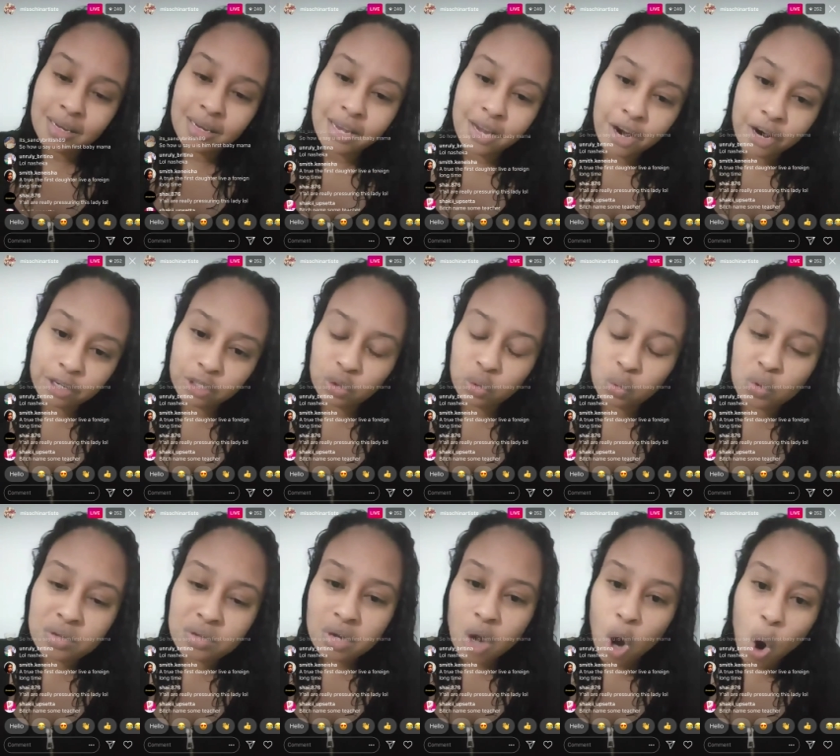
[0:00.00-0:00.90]
Year
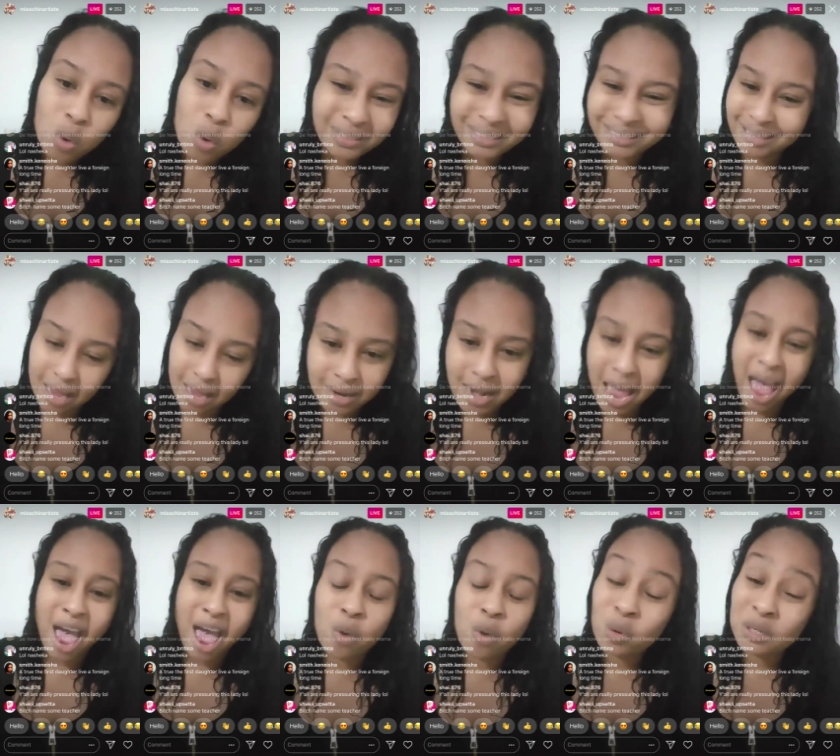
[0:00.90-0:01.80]
2000,
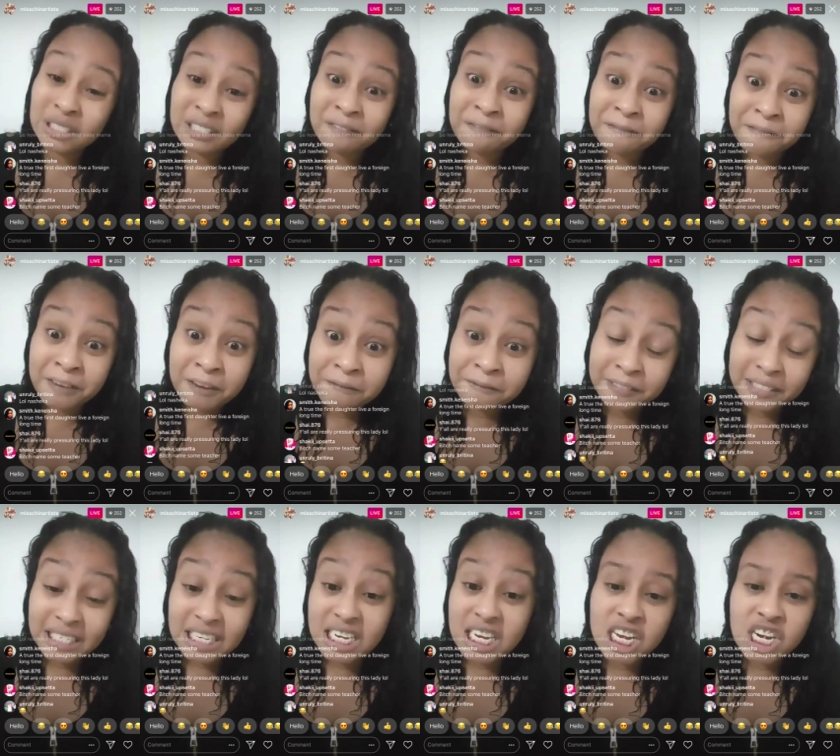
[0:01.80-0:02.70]
I was
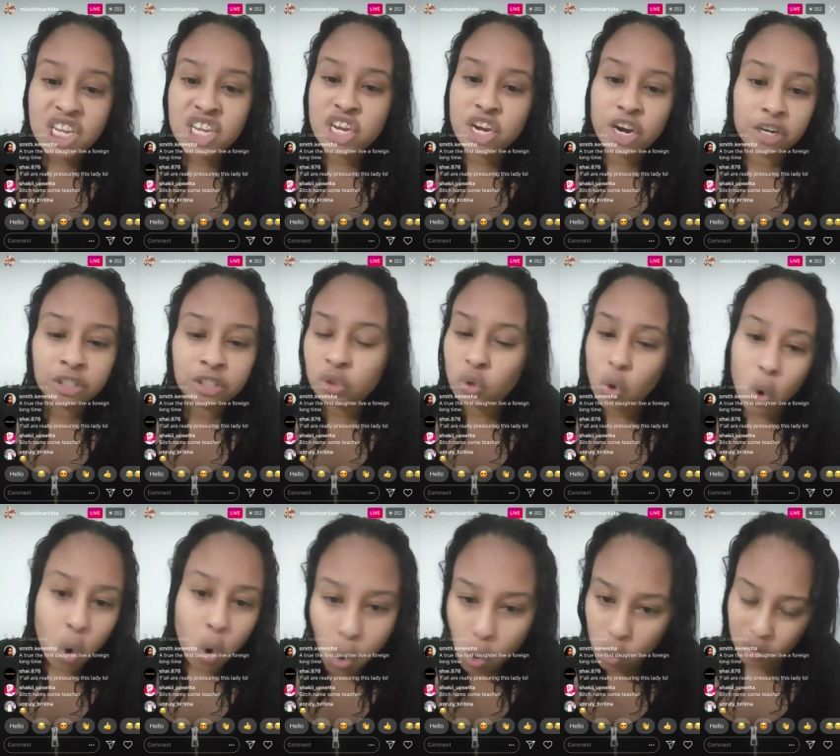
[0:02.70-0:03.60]
15 years
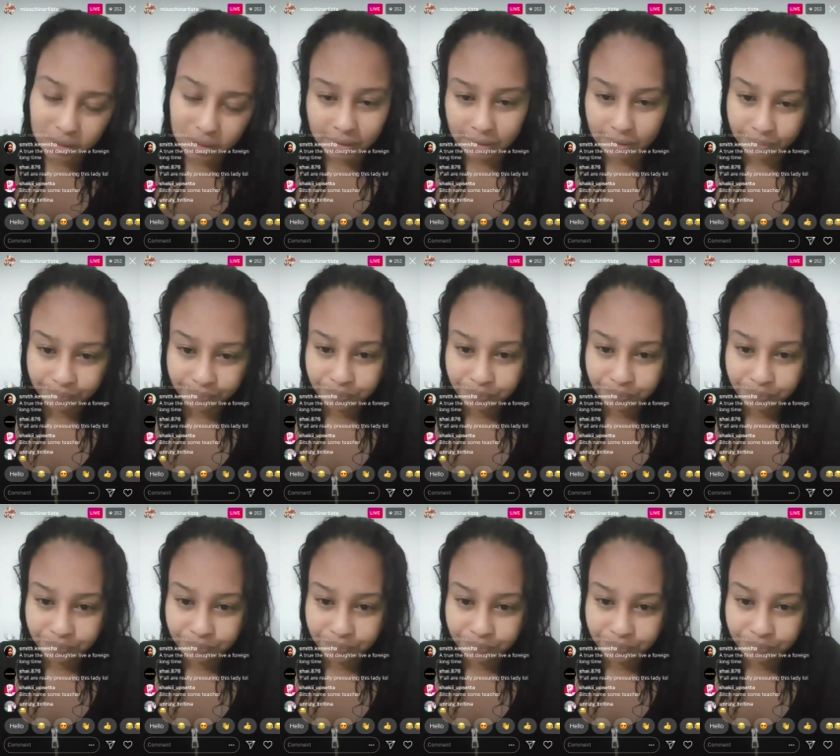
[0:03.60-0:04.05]
old.